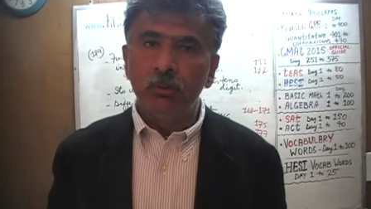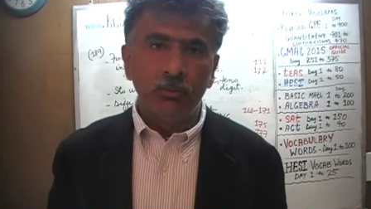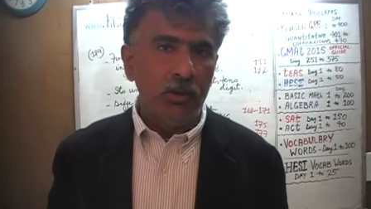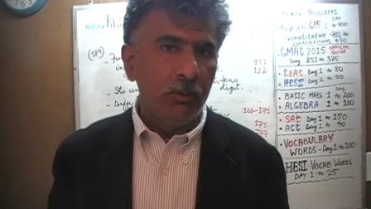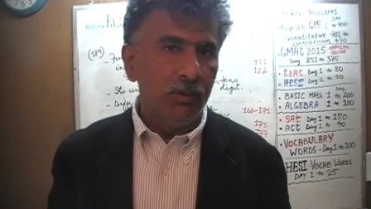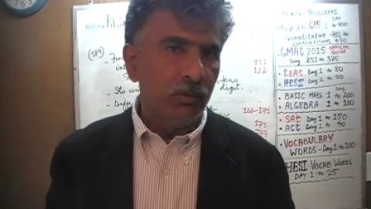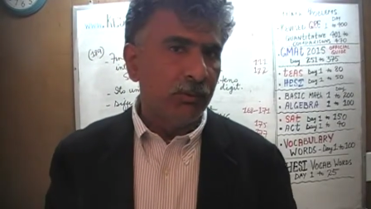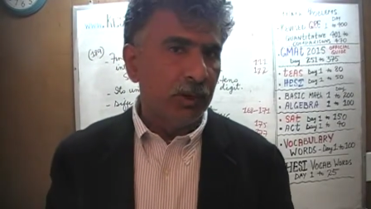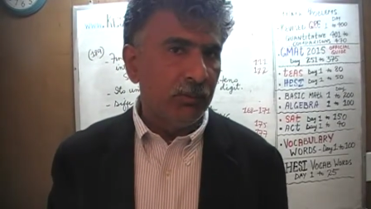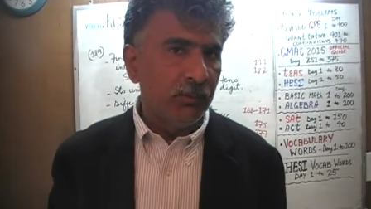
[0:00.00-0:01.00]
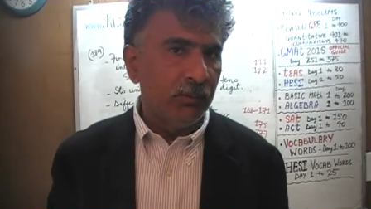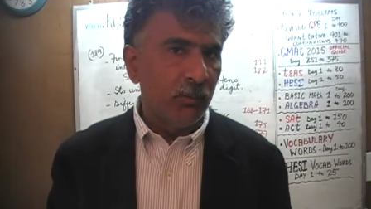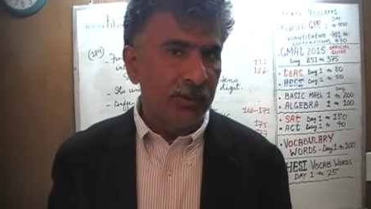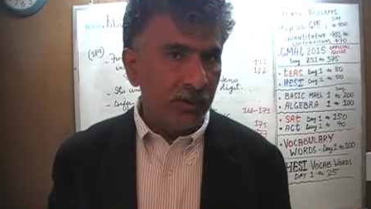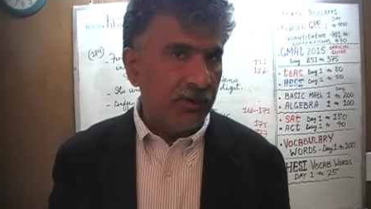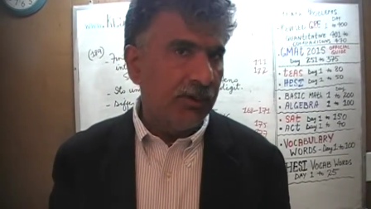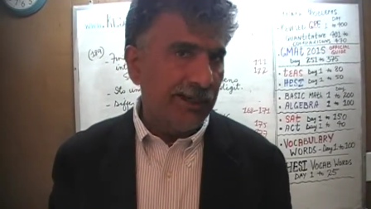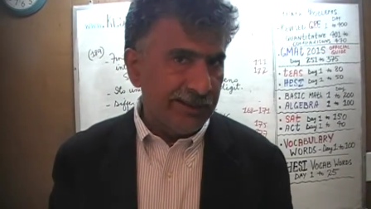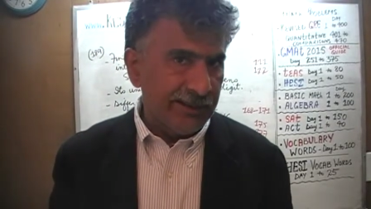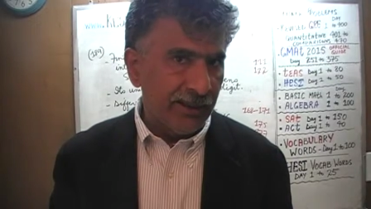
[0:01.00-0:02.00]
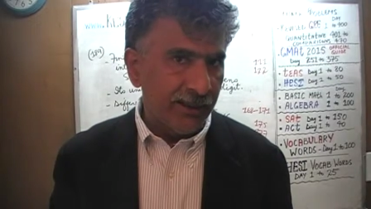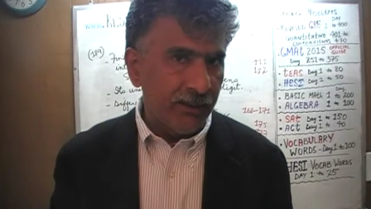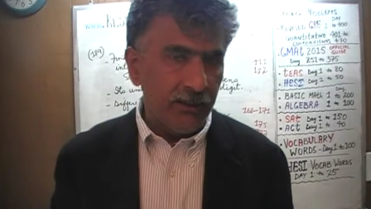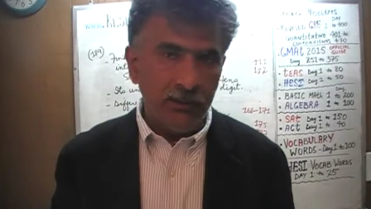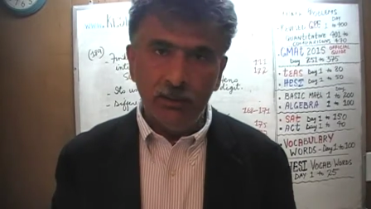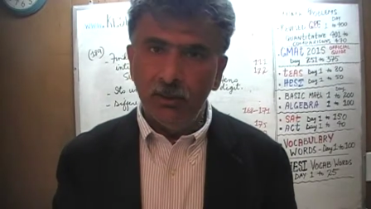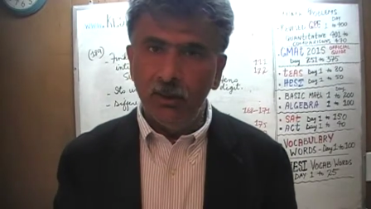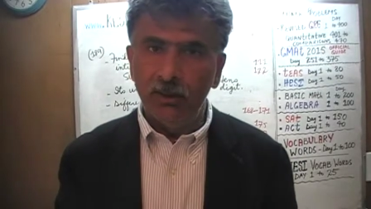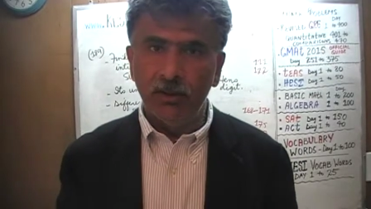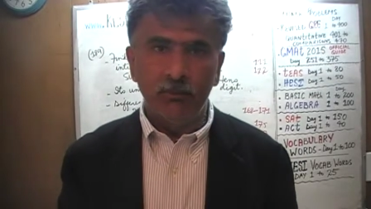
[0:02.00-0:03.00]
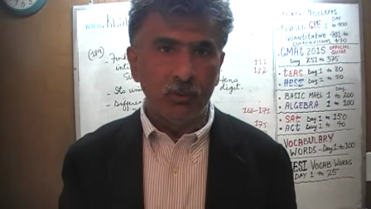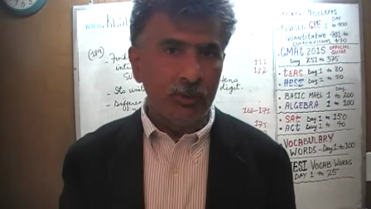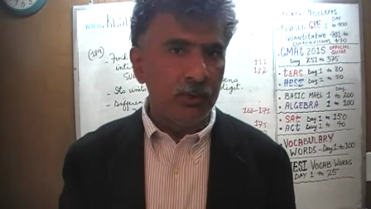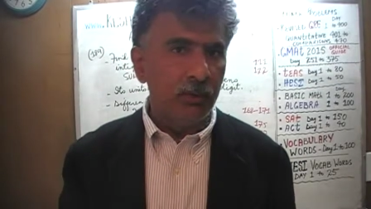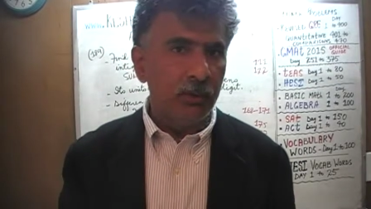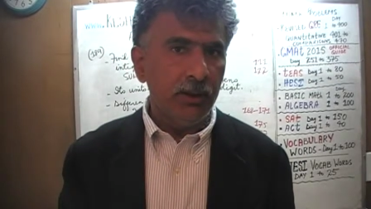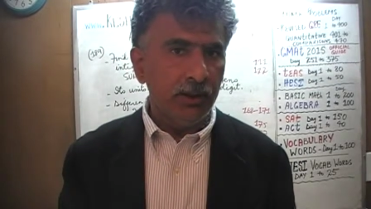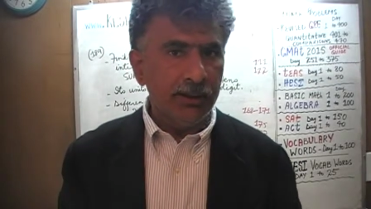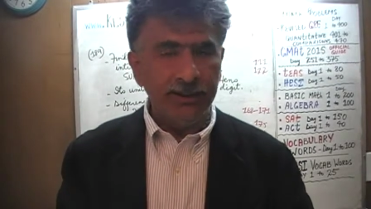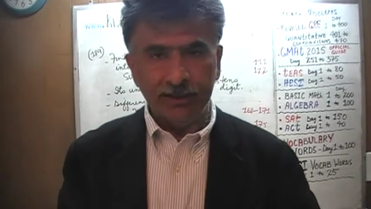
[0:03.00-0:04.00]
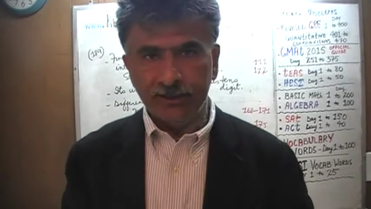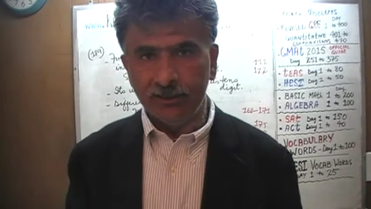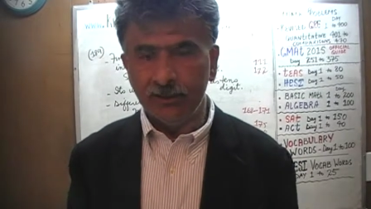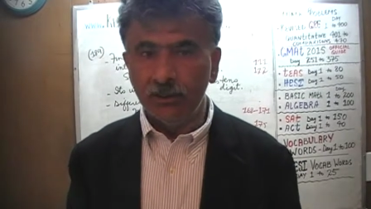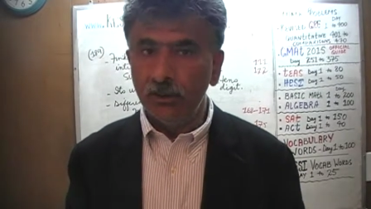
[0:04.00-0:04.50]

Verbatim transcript: Today we'll do problem number 189 and number 190.